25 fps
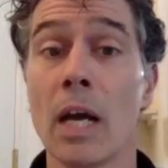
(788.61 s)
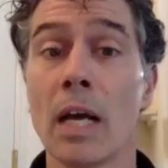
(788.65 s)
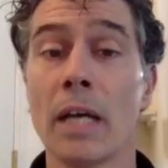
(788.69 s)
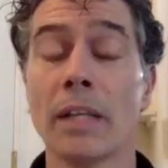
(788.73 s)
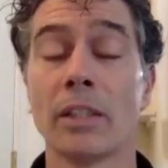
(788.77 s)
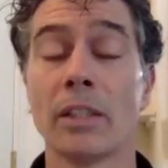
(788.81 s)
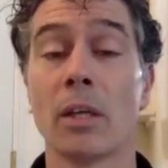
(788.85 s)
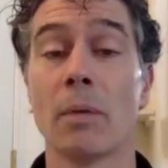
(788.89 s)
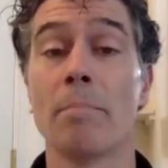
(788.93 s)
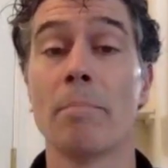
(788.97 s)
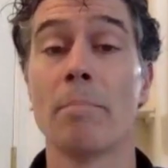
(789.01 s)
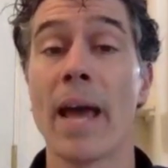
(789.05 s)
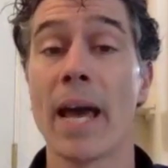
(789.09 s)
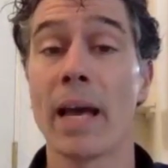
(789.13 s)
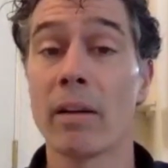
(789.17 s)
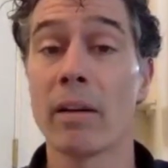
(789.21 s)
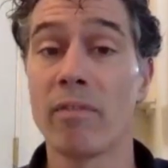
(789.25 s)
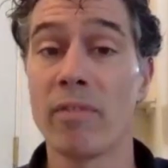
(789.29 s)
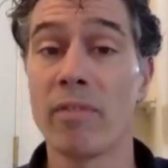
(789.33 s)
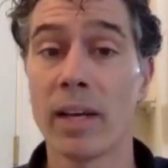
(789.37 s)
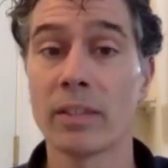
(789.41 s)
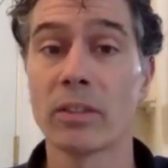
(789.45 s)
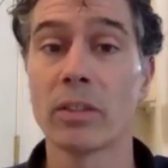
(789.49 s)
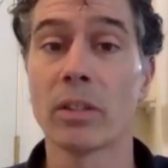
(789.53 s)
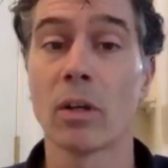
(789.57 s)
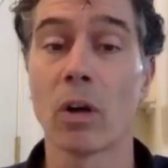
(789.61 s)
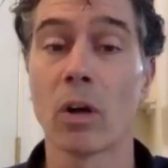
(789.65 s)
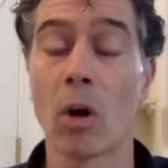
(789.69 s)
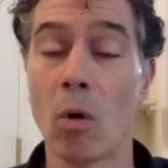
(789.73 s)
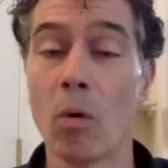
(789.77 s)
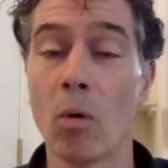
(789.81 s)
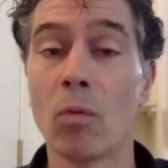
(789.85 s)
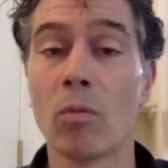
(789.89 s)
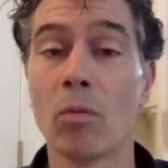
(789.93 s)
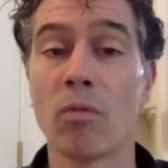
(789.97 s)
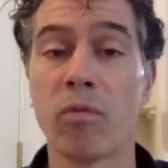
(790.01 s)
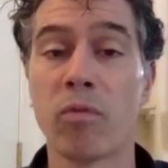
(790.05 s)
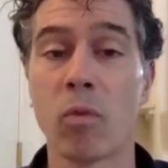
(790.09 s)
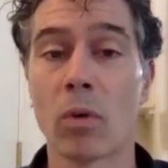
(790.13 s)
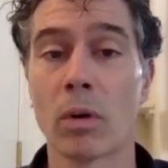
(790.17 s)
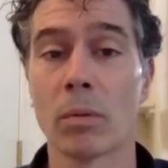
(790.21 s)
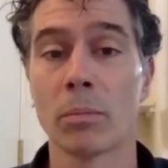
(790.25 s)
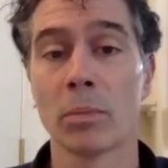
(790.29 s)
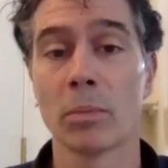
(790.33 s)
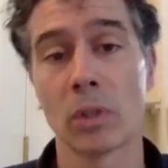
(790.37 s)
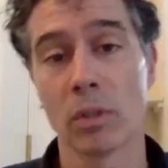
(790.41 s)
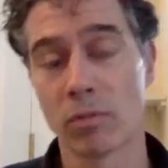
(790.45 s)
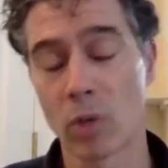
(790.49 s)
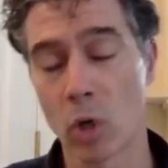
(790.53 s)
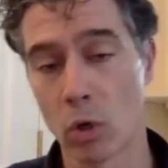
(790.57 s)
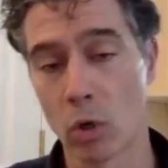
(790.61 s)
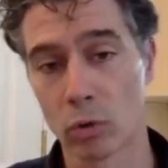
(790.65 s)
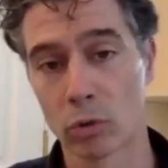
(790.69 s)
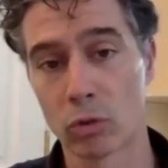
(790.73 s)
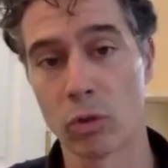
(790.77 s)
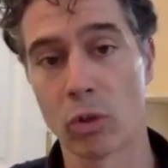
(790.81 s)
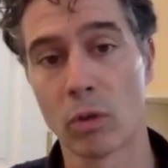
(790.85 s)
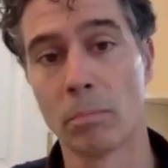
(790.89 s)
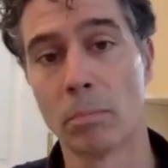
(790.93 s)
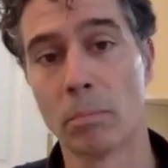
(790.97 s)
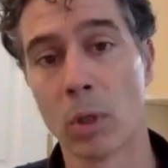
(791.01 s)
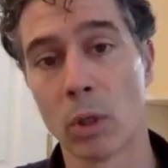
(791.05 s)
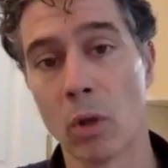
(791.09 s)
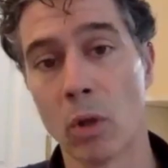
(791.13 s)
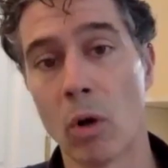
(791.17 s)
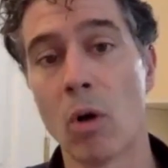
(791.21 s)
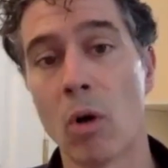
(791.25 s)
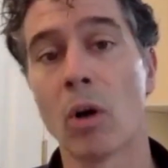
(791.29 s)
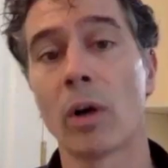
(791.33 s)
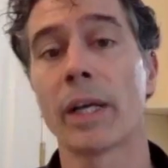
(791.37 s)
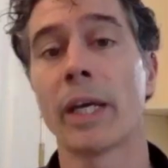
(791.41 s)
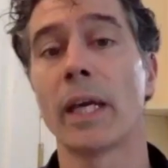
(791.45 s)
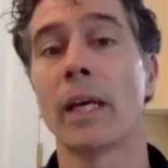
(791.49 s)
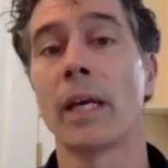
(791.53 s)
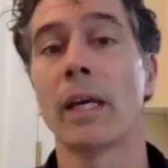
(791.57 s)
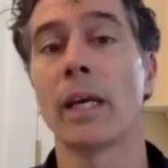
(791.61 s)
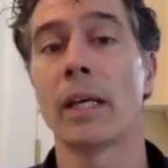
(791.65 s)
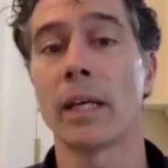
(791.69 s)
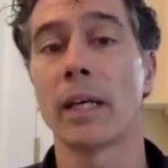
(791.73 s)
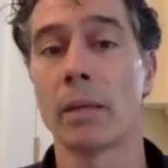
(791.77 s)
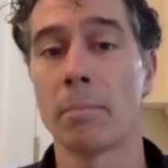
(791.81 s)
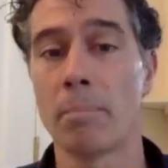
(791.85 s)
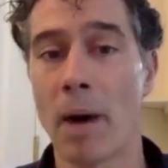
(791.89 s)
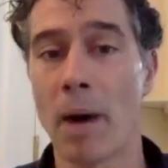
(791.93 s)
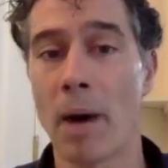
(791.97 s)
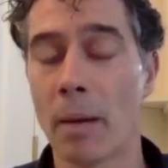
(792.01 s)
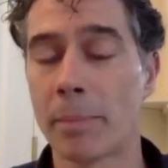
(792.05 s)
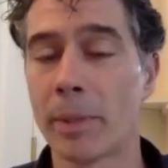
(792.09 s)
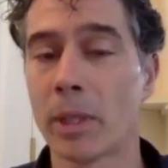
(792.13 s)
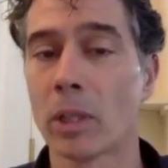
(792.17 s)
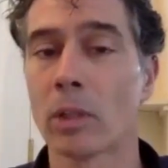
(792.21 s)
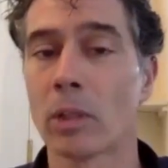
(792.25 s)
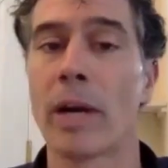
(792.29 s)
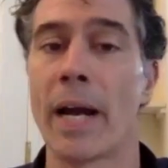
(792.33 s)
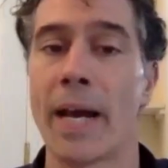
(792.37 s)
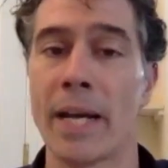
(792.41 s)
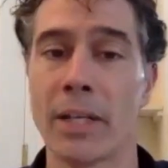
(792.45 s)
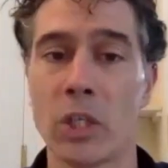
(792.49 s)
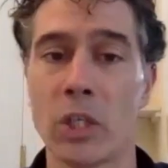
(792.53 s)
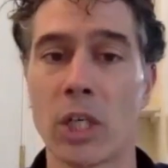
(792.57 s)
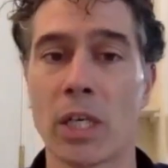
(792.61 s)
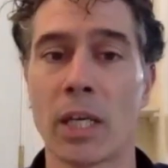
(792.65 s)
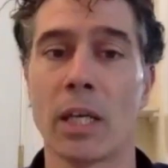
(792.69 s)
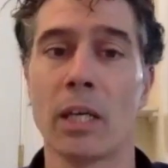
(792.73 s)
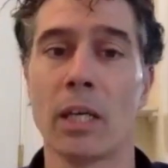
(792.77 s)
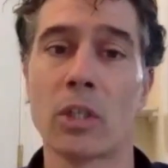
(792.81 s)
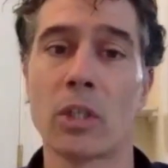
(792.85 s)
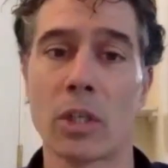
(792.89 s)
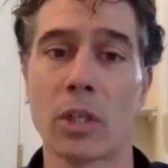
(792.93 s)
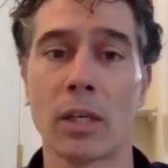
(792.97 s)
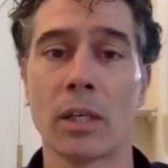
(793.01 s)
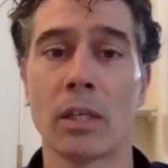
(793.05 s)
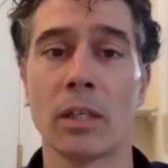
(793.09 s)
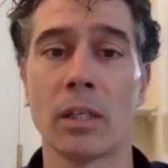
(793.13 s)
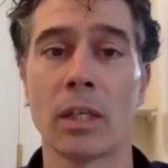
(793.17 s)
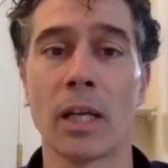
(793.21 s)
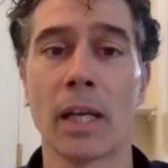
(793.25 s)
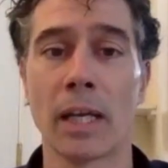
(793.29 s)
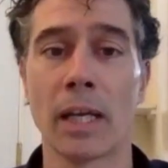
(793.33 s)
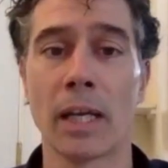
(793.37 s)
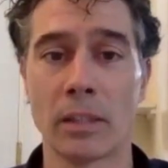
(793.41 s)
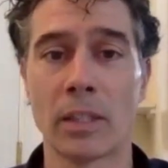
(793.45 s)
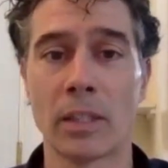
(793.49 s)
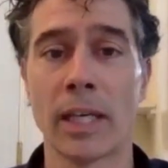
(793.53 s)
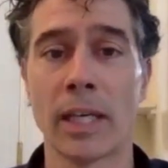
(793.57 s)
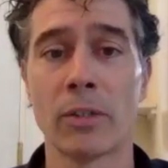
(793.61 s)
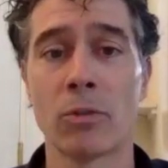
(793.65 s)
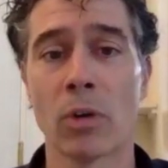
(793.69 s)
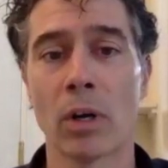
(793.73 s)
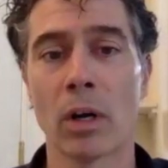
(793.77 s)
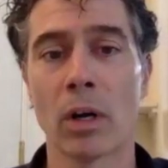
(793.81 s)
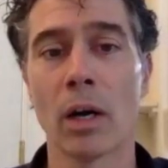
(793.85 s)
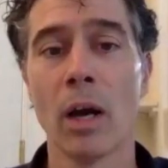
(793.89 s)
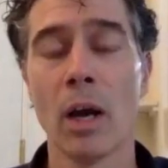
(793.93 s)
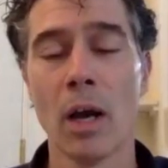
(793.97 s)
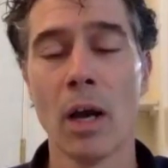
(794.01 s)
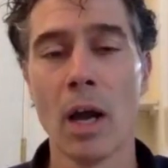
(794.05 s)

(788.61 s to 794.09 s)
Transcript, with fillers: to manifest their own forms of cultural belonging and popular education, et cetera,